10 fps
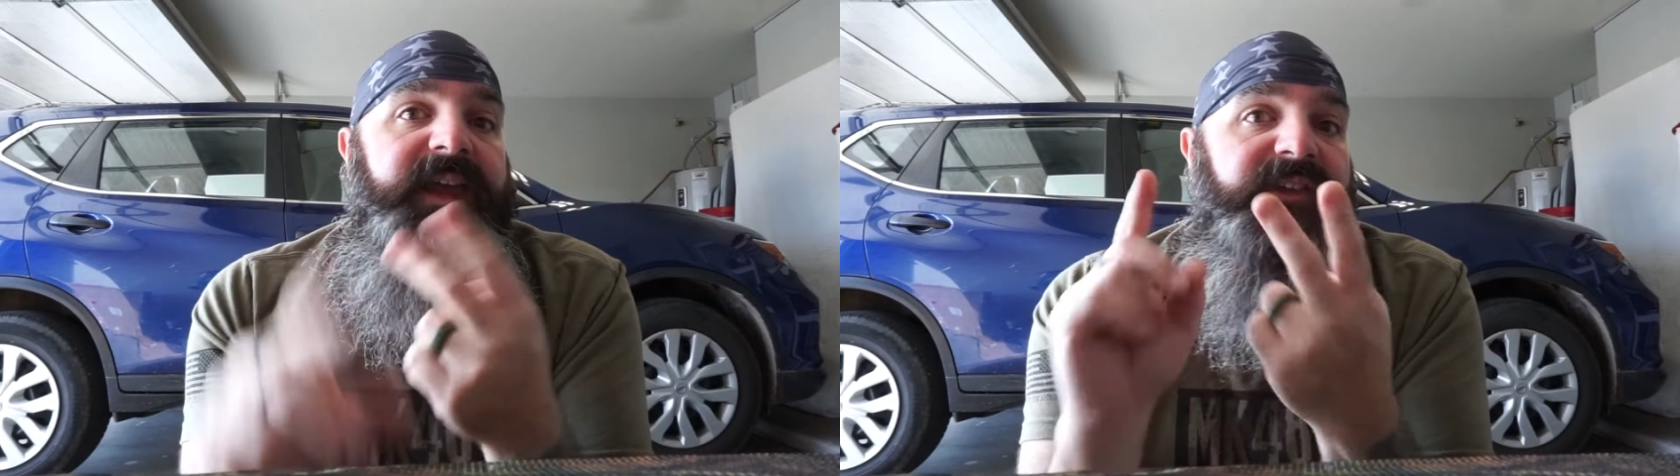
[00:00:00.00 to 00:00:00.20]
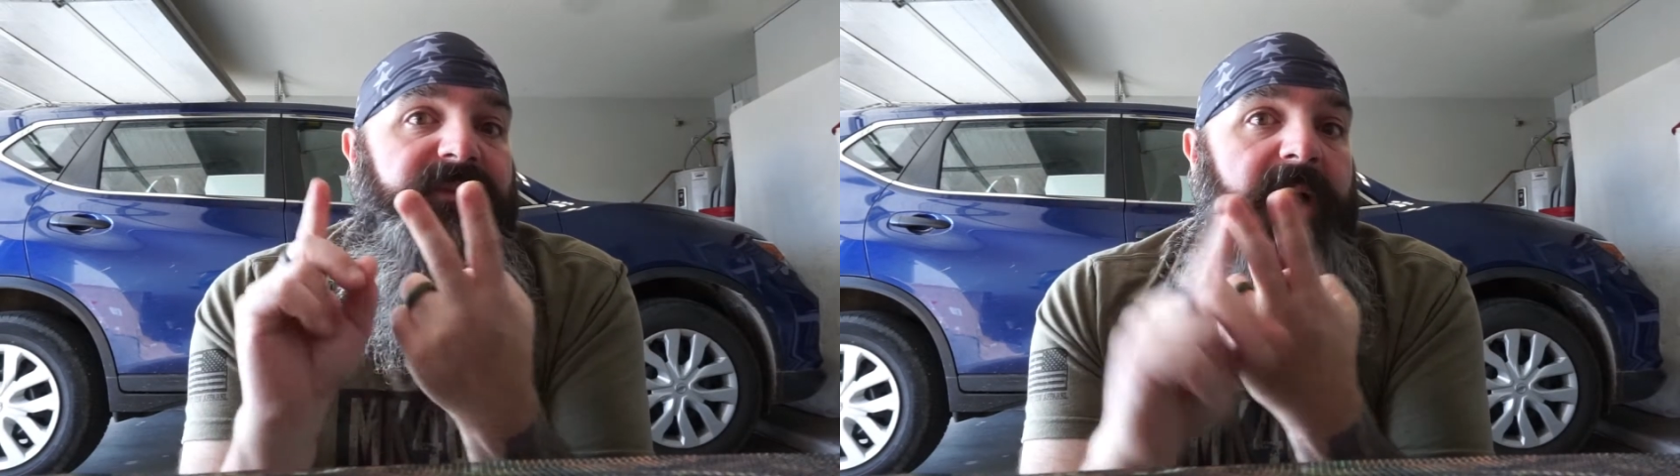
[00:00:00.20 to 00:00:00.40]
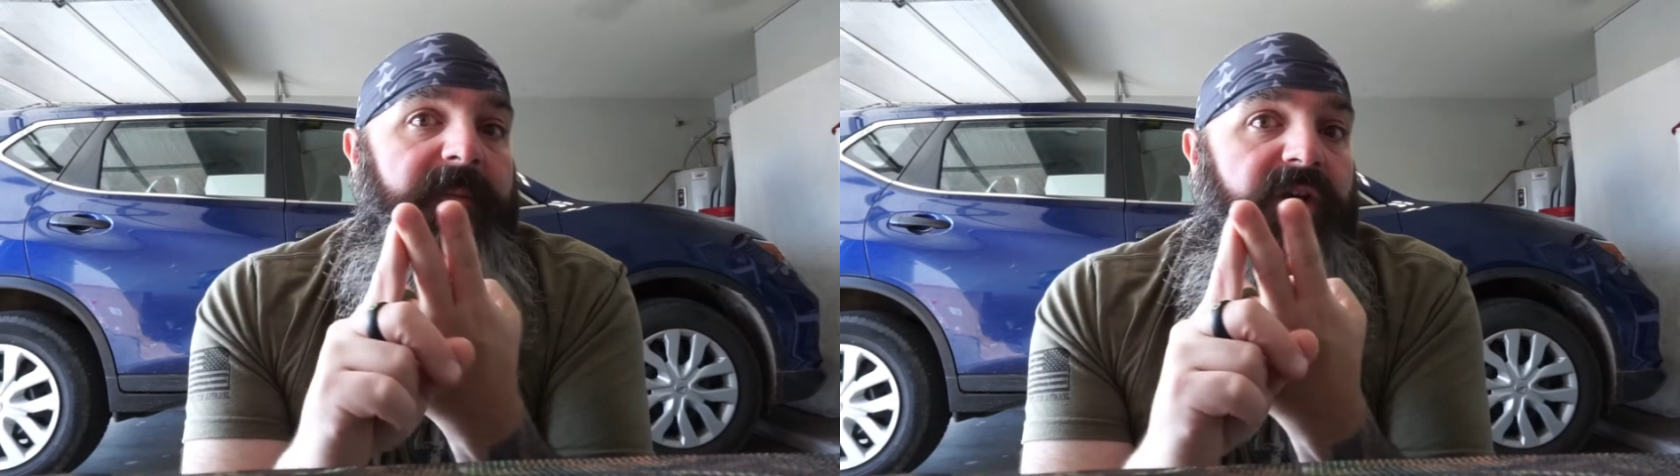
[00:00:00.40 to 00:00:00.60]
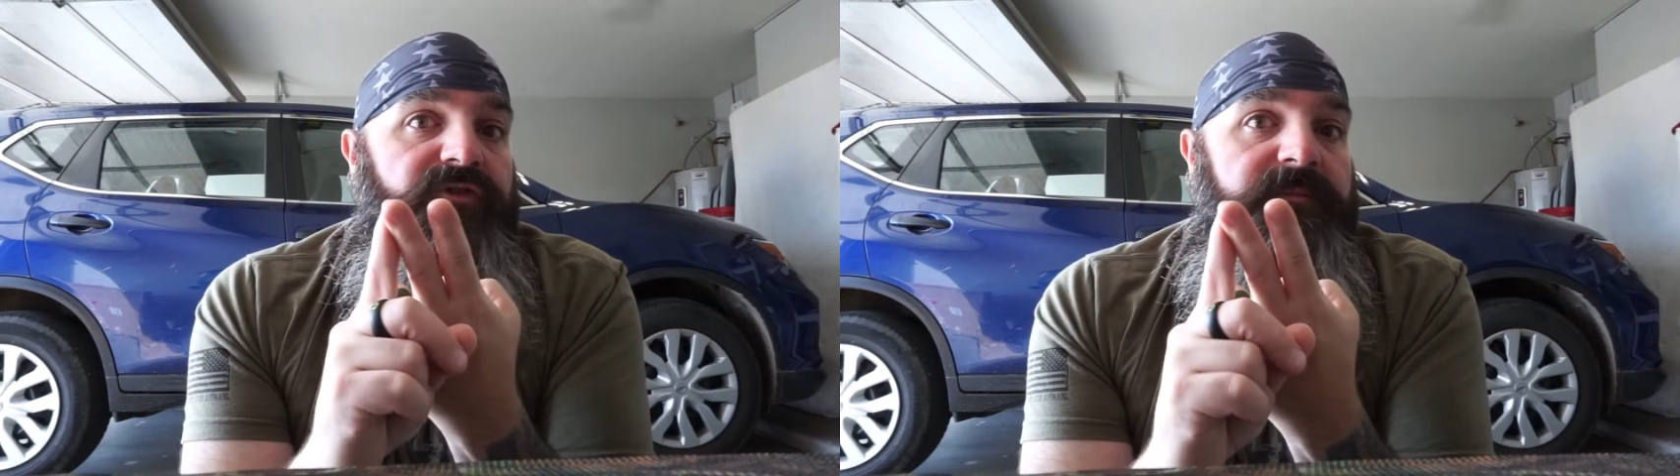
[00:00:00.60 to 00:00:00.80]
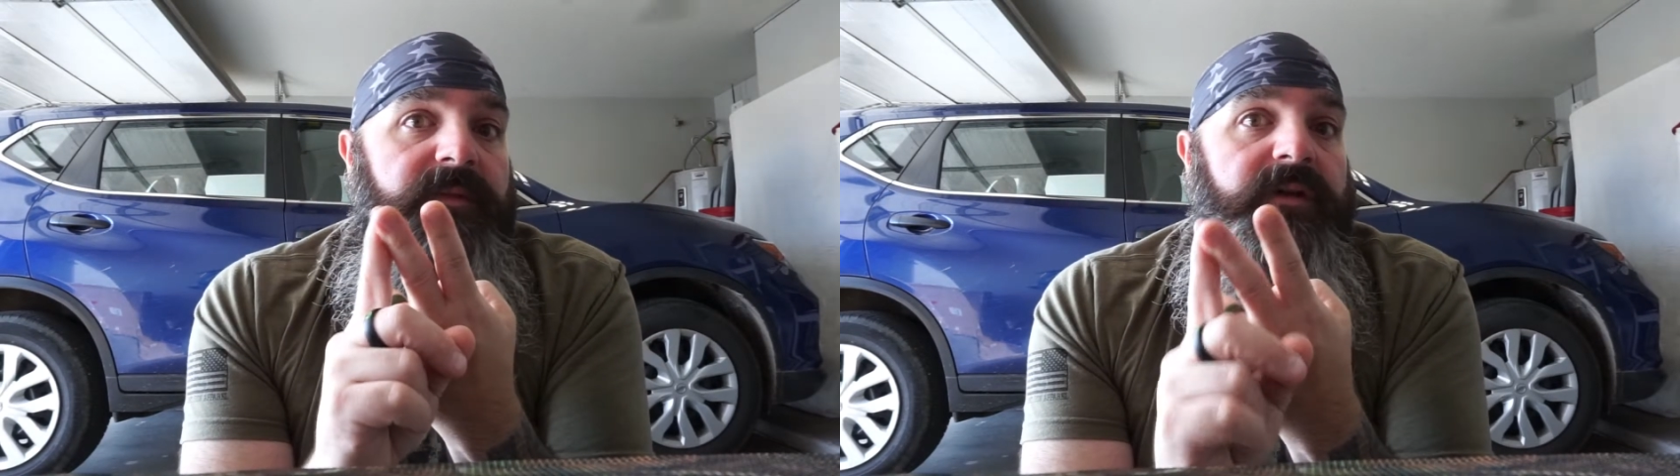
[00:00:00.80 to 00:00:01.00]
is in my
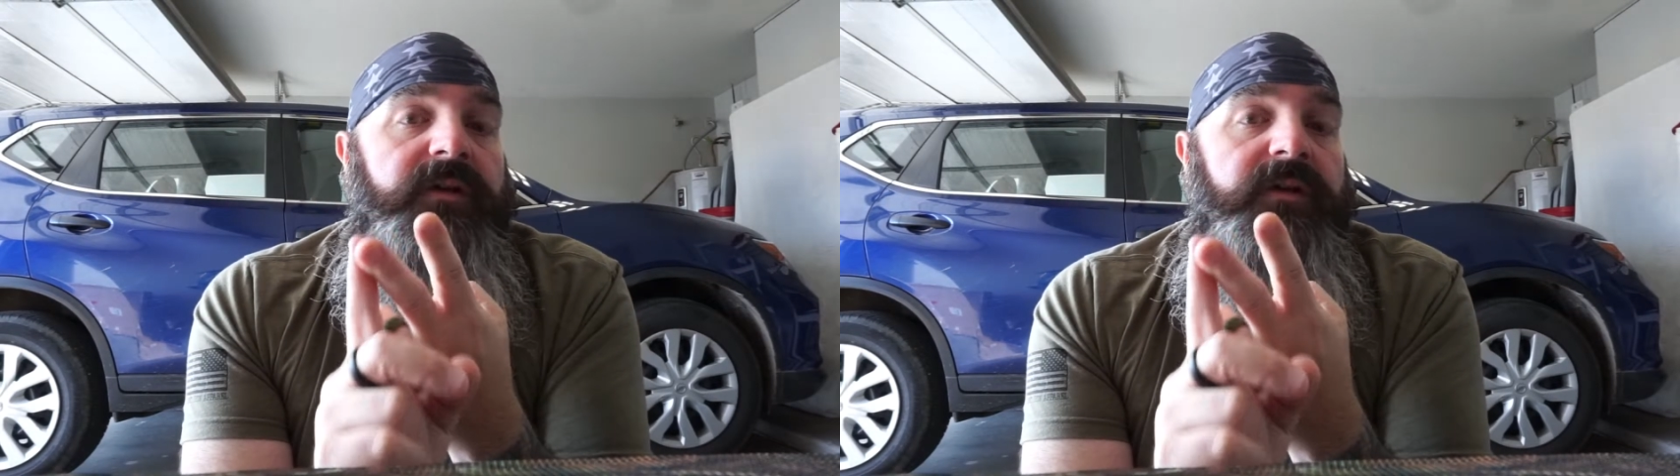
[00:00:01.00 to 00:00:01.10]
bedroom.